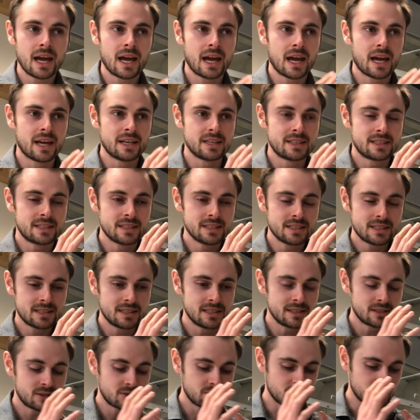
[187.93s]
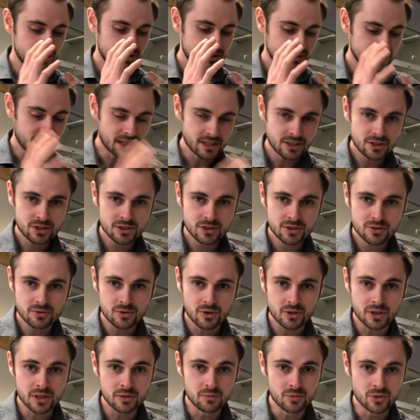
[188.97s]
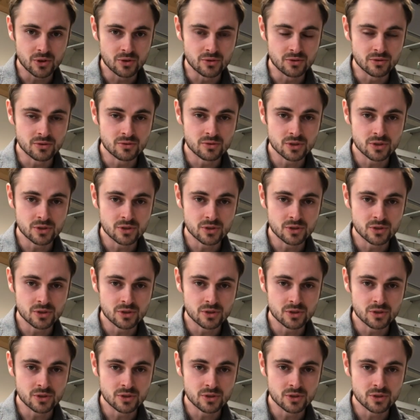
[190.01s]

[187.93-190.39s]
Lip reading: and this leads to such a strong immune